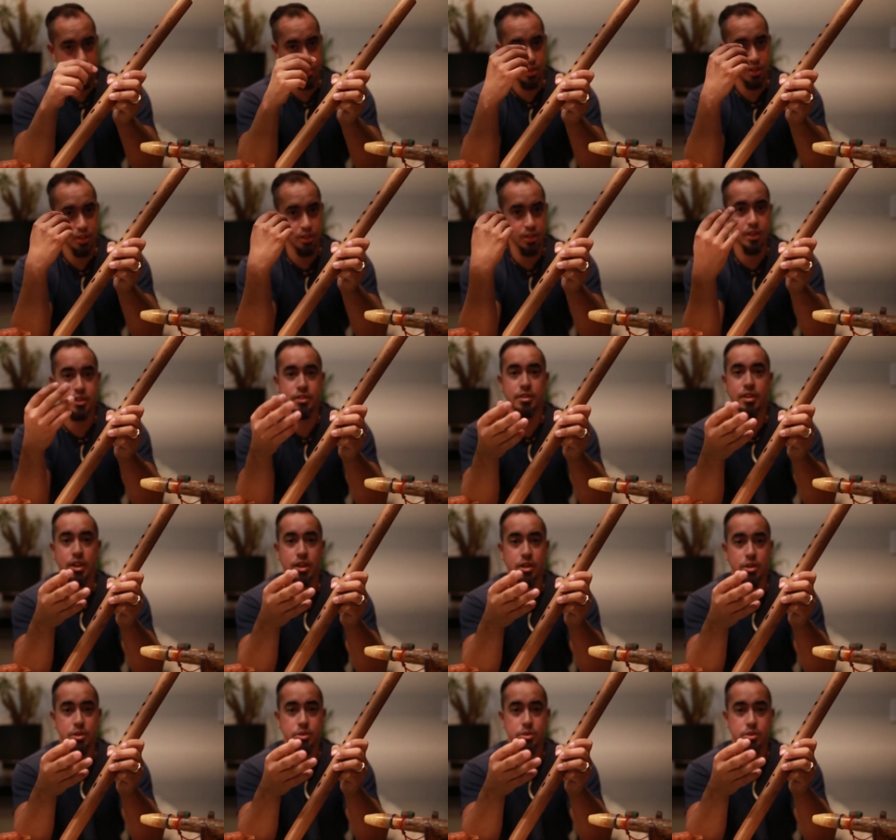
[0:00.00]
and that's
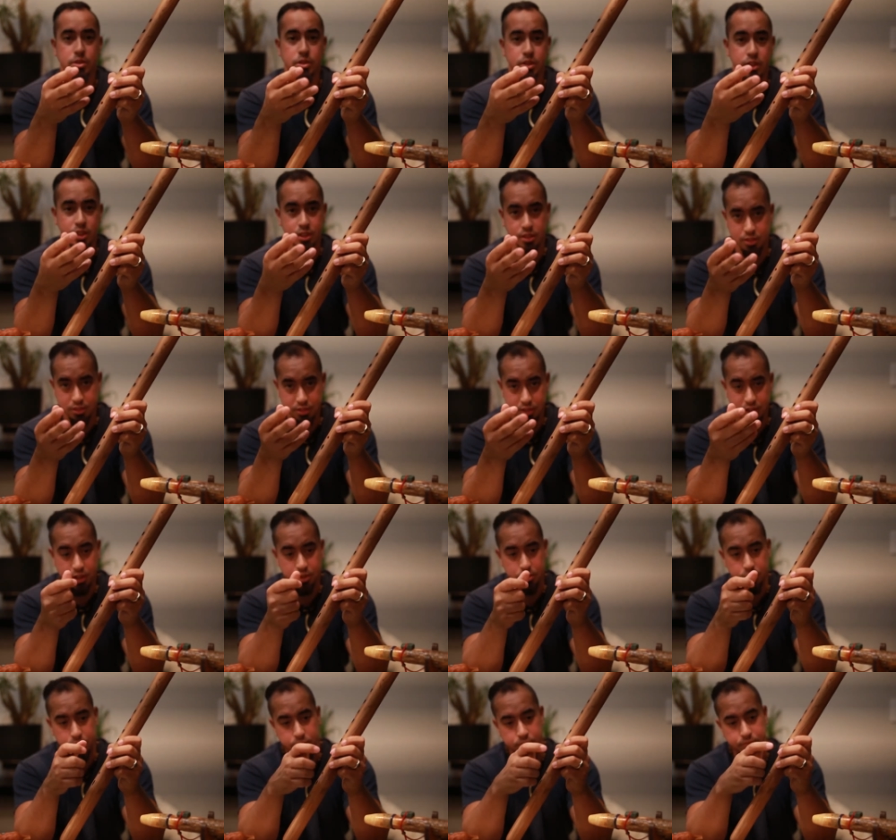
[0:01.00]
how you get the
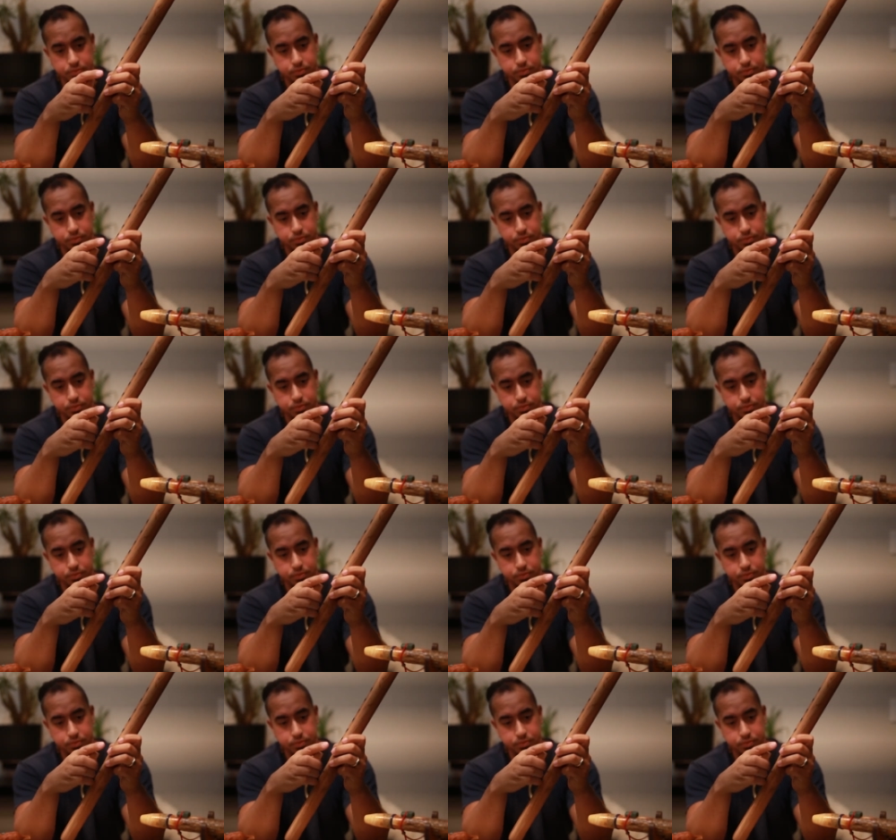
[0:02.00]
sound.